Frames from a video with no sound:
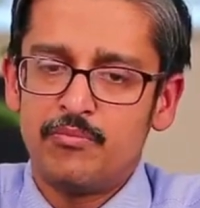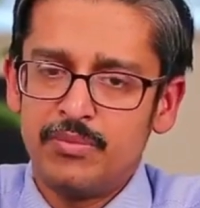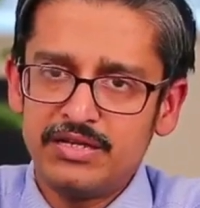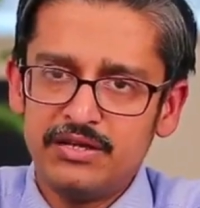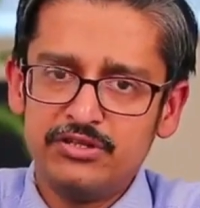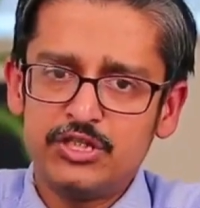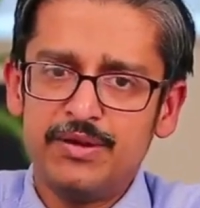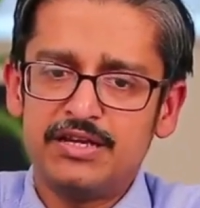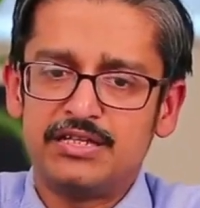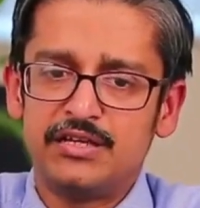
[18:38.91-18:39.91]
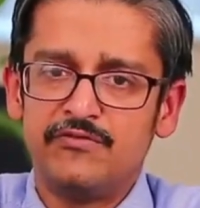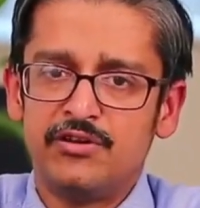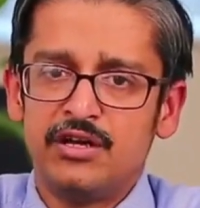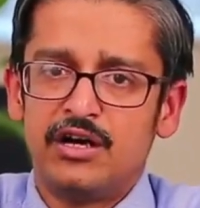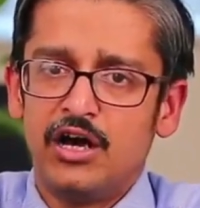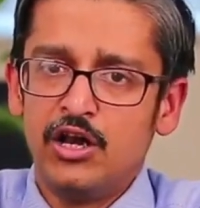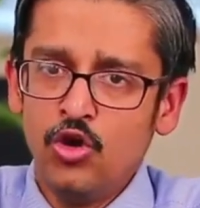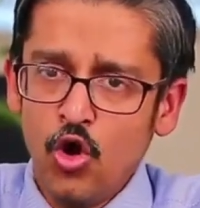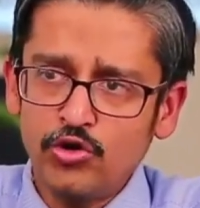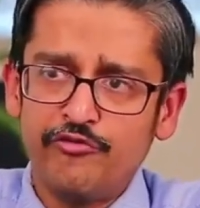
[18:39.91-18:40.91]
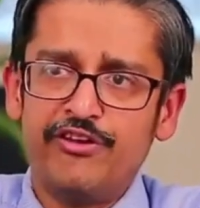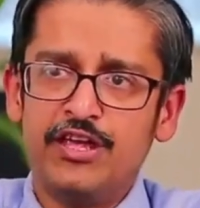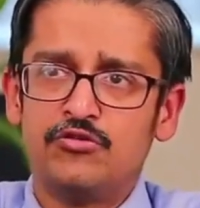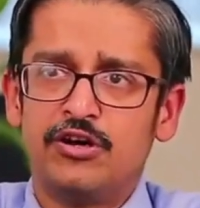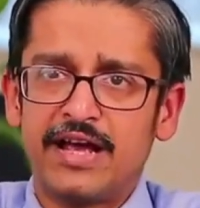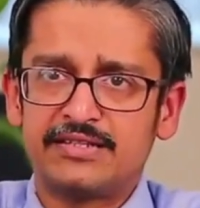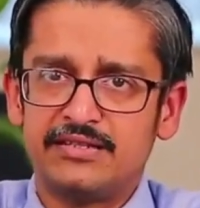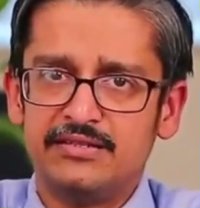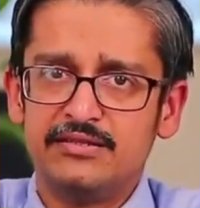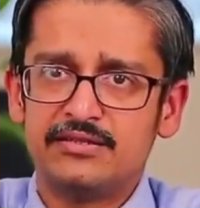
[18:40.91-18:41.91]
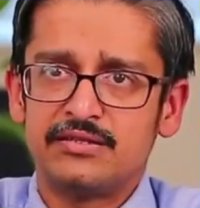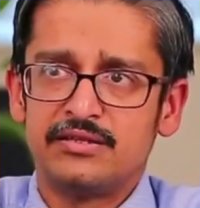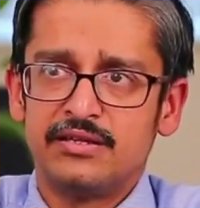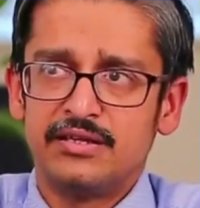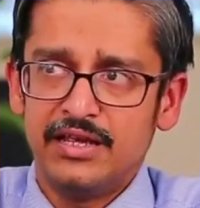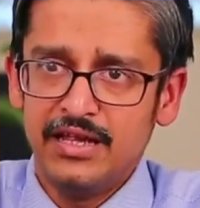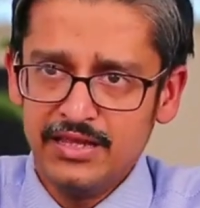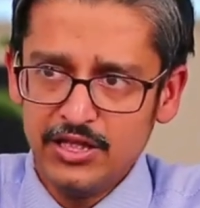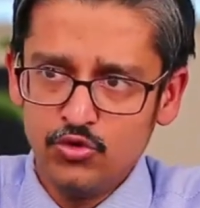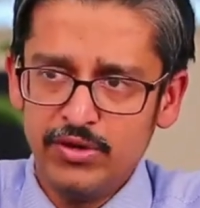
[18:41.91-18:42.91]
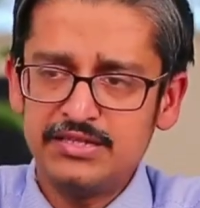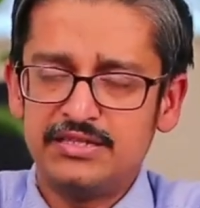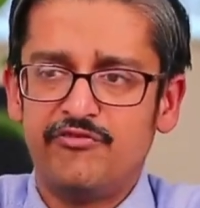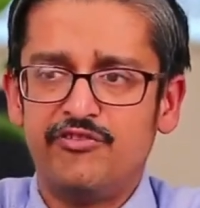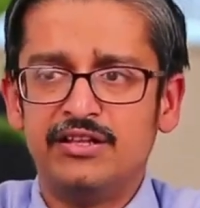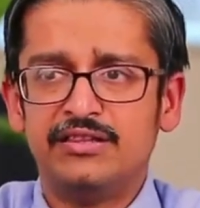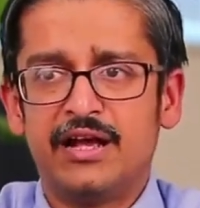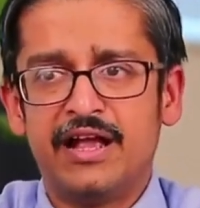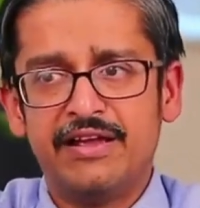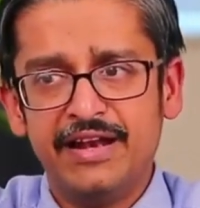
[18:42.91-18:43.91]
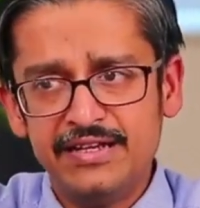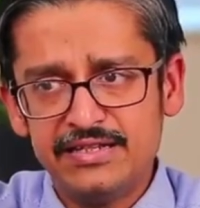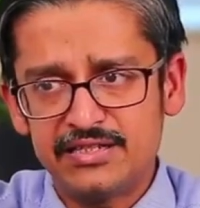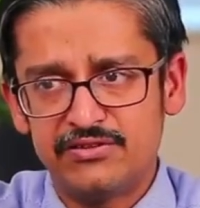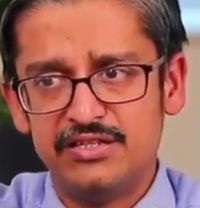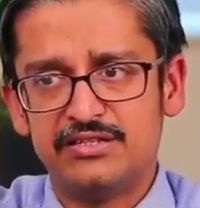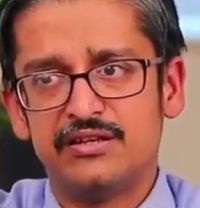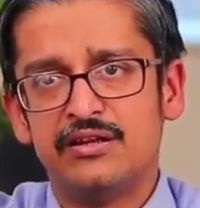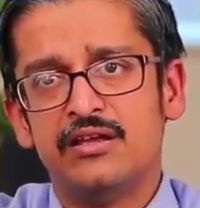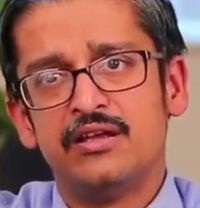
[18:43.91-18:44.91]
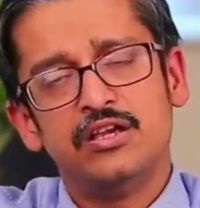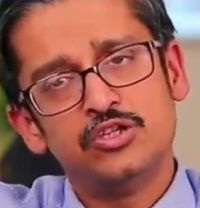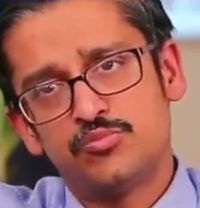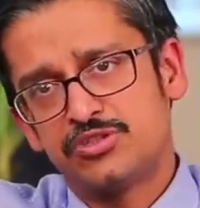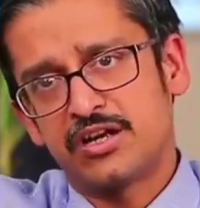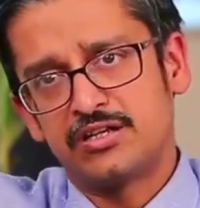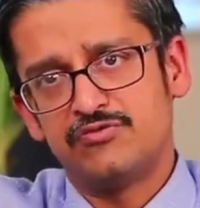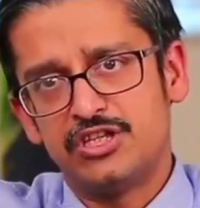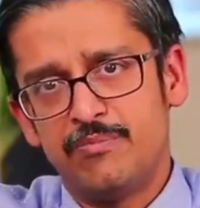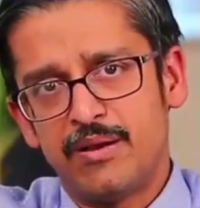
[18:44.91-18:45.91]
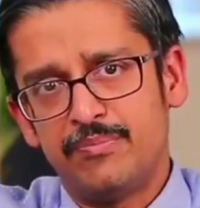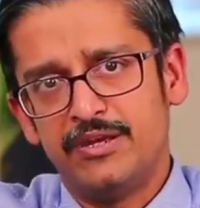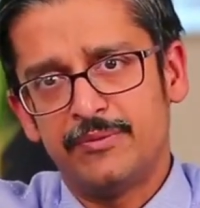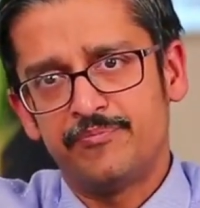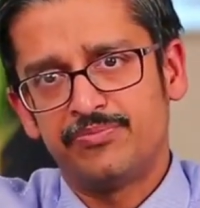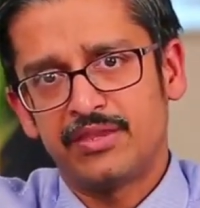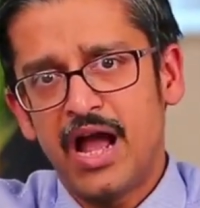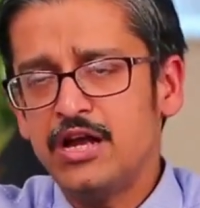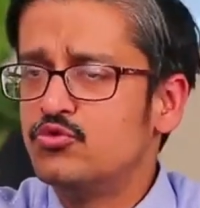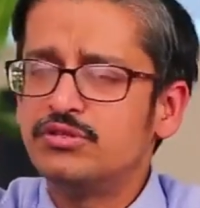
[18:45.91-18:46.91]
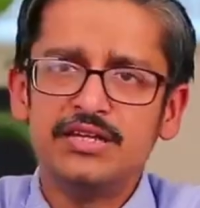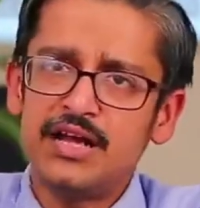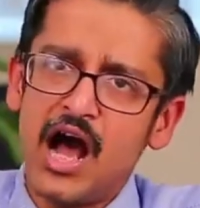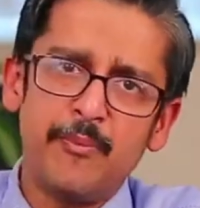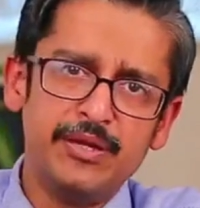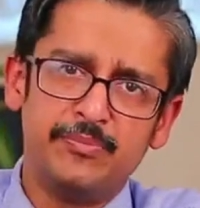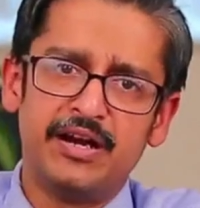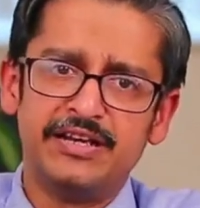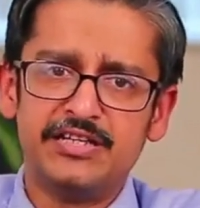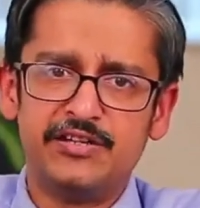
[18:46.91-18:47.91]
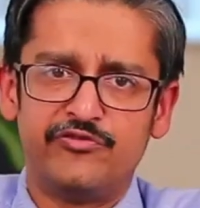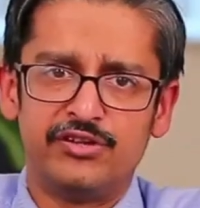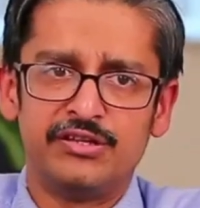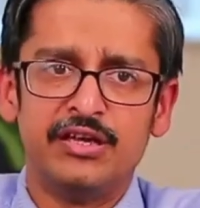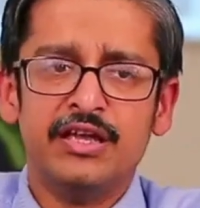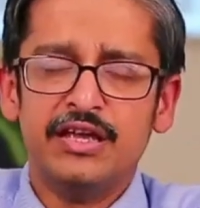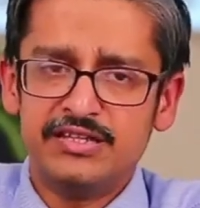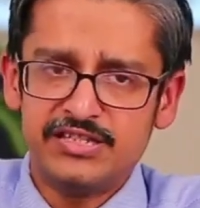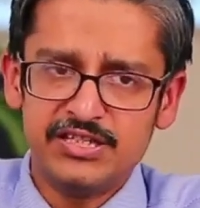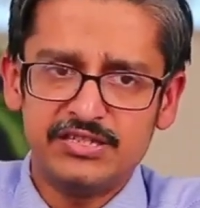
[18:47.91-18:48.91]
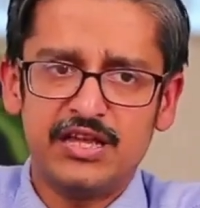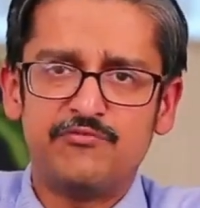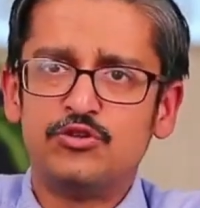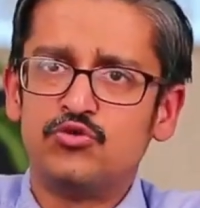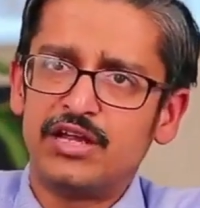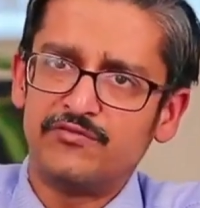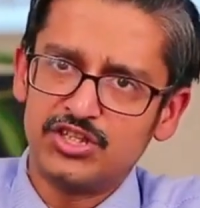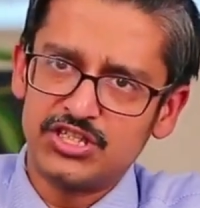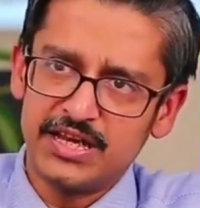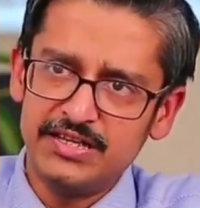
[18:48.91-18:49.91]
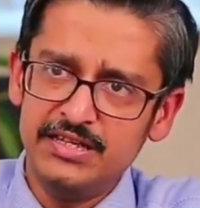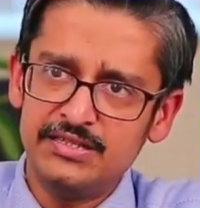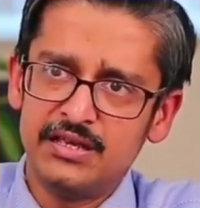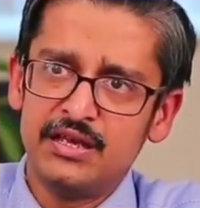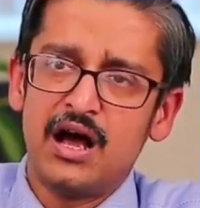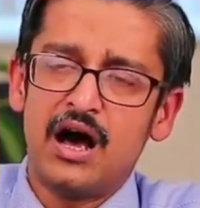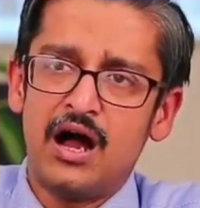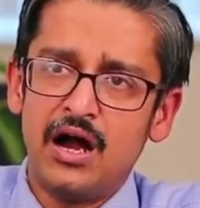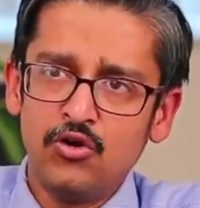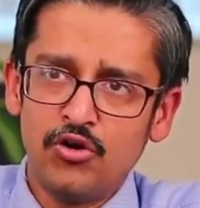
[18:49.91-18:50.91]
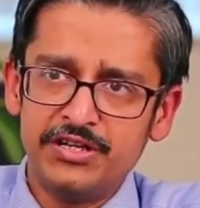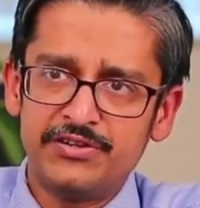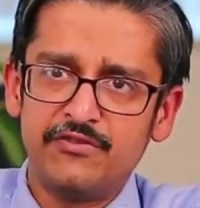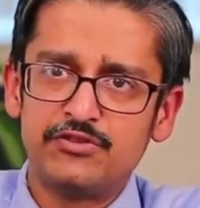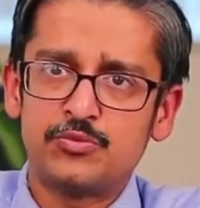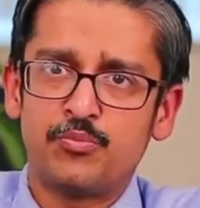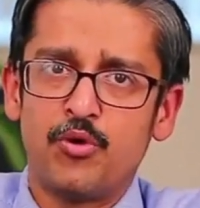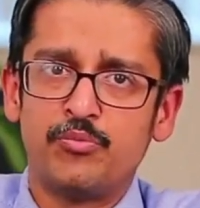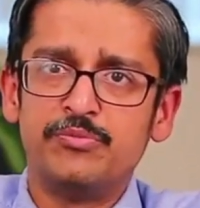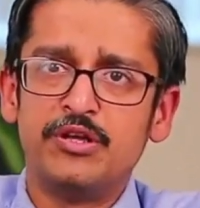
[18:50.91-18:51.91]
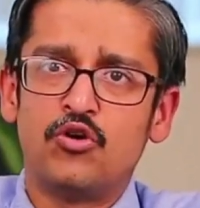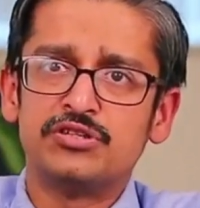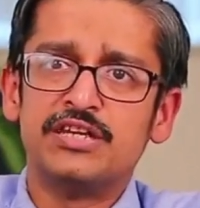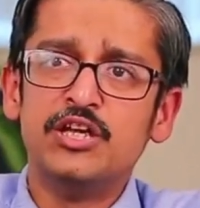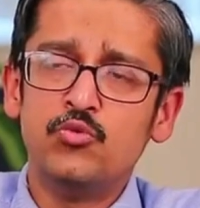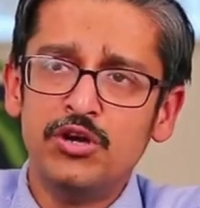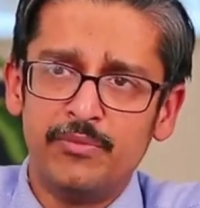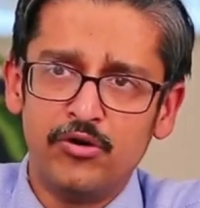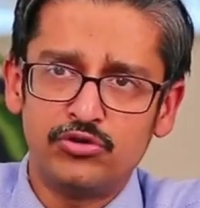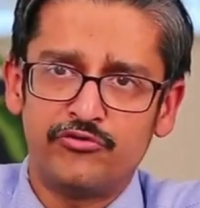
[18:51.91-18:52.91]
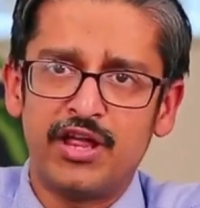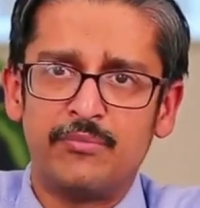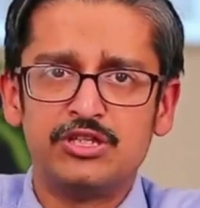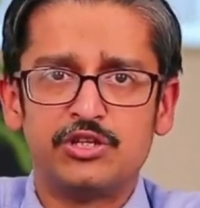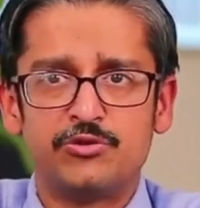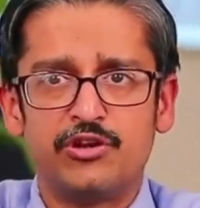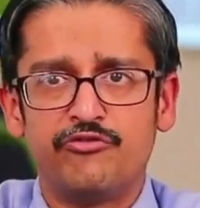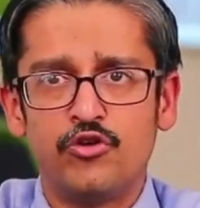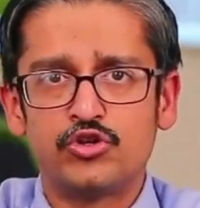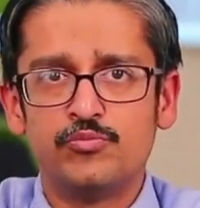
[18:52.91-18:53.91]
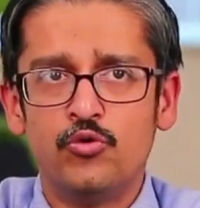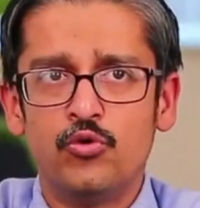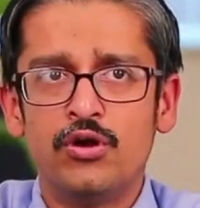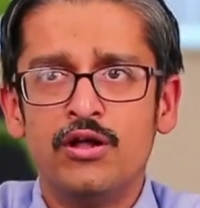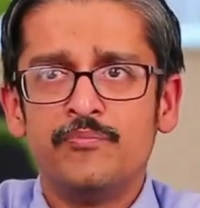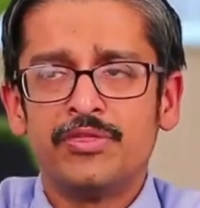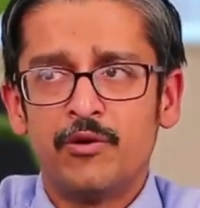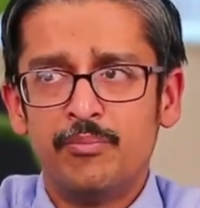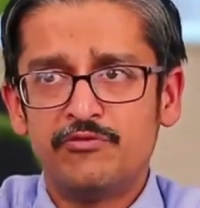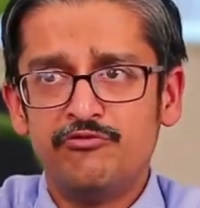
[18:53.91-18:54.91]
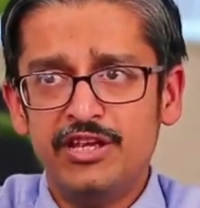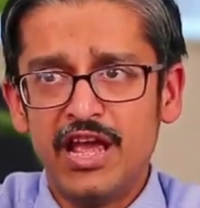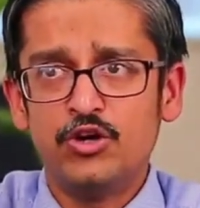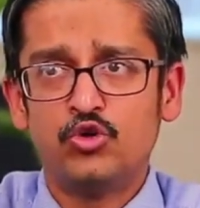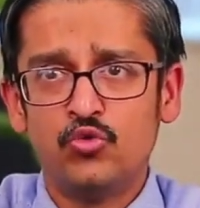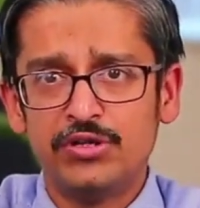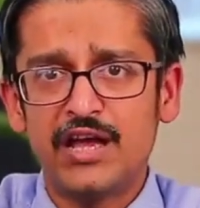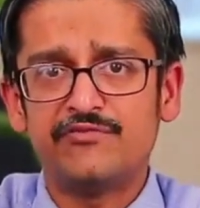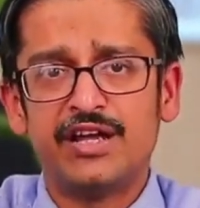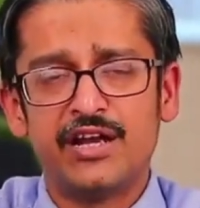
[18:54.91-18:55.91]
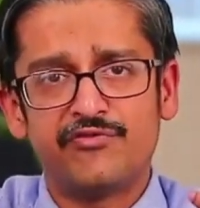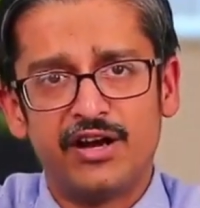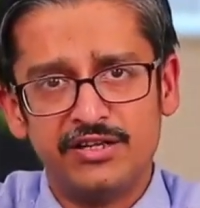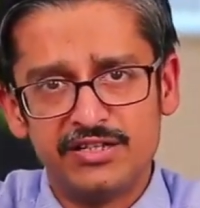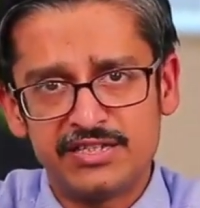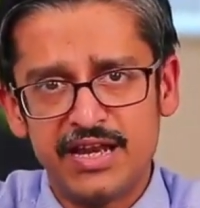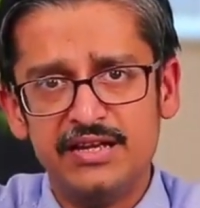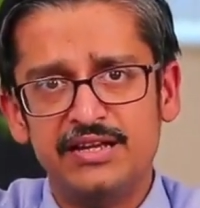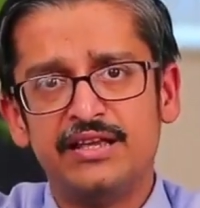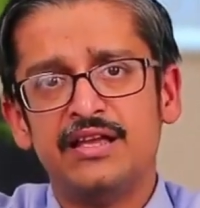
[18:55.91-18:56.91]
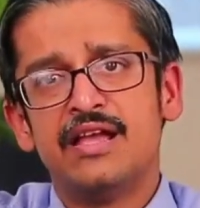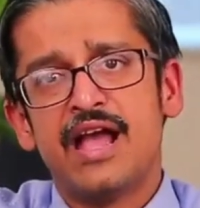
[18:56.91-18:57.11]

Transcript: But irrespective, a lot of vehicular accidents in the US, they feel the greatest reason is obstructive sleep apnea. I don't think our people are any different. It's just that we don't have the studies. Our lorry drivers probably cause an equal amount of damage, if not more, but we don't have enough understanding